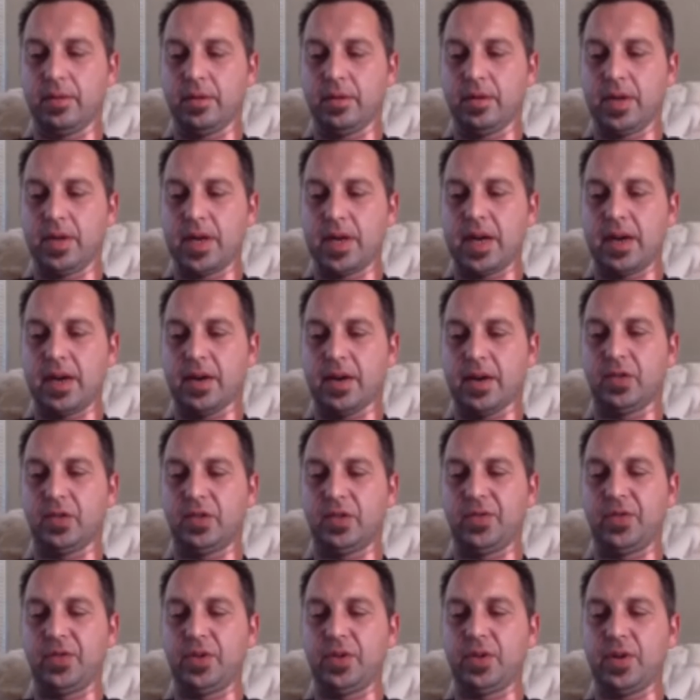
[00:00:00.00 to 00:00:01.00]
Yeah, because if
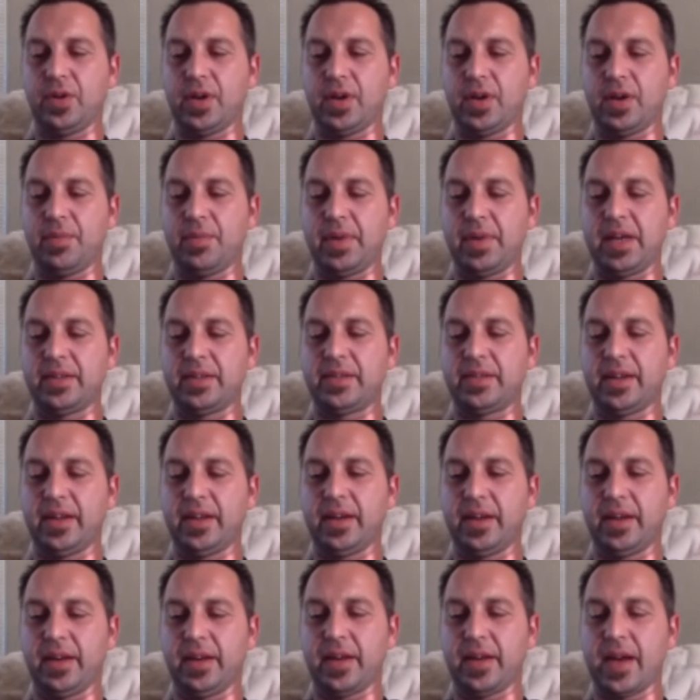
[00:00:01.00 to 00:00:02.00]
you know how to maintain
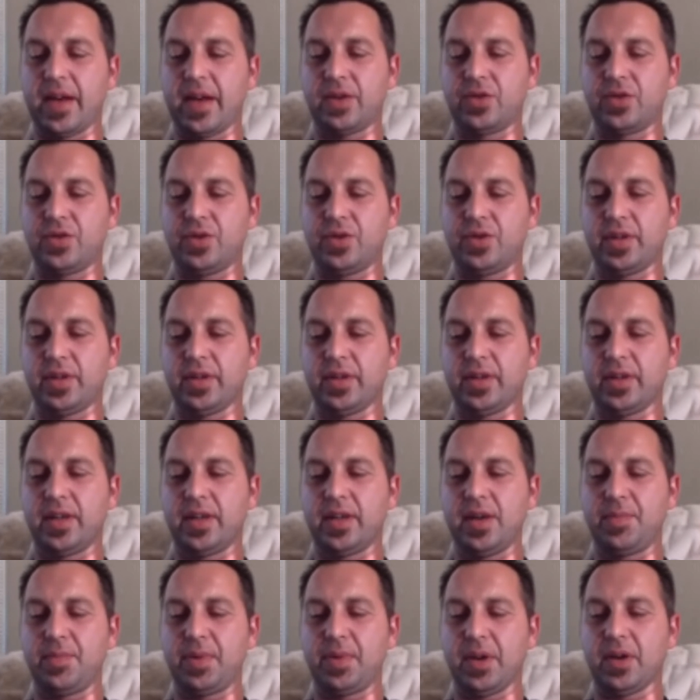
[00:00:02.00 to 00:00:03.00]
an edge, you can
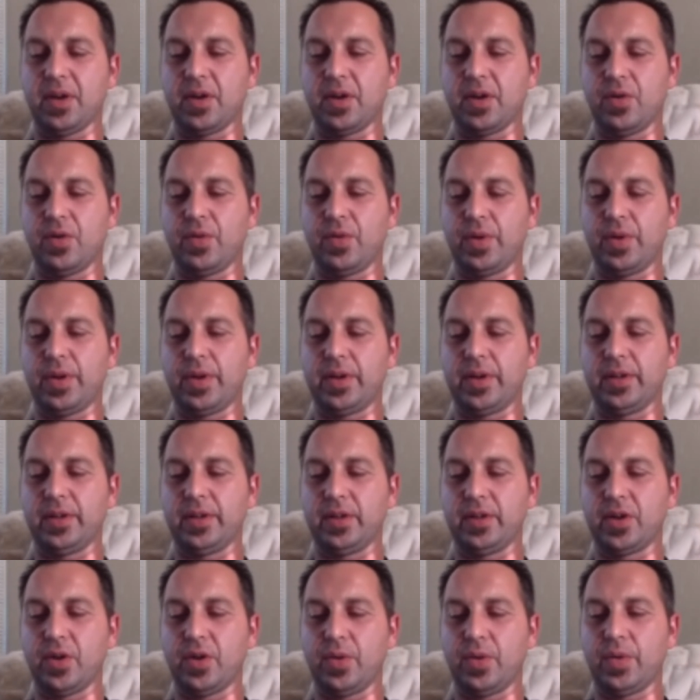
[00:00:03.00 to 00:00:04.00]
keep it going and
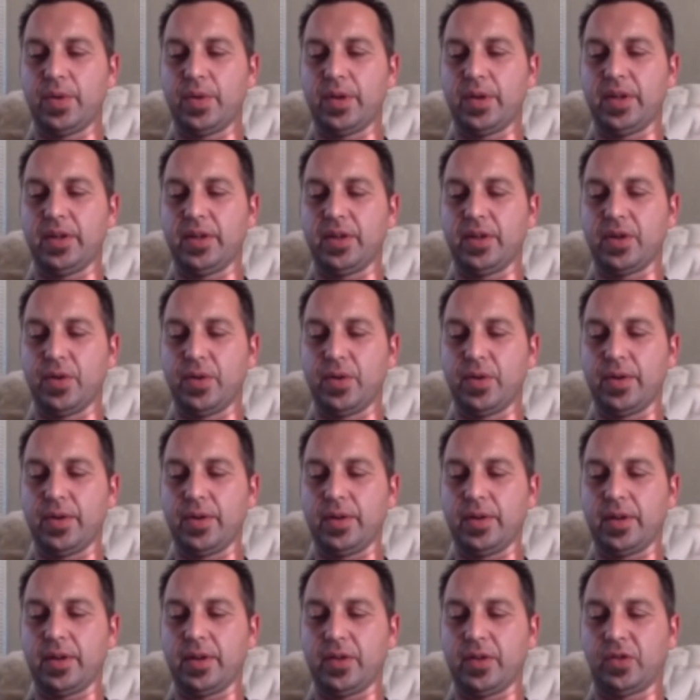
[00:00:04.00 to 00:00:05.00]
going and going
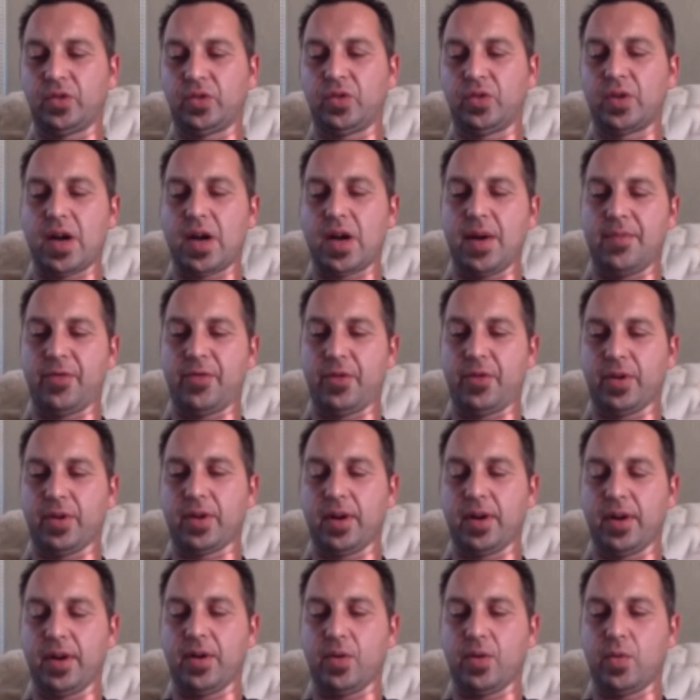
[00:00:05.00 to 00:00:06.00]
on a strap for
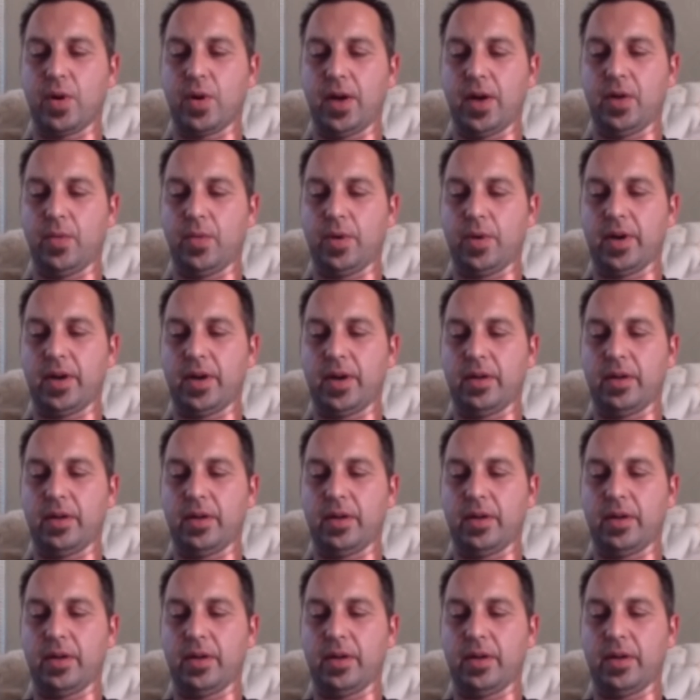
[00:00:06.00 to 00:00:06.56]
quite a while.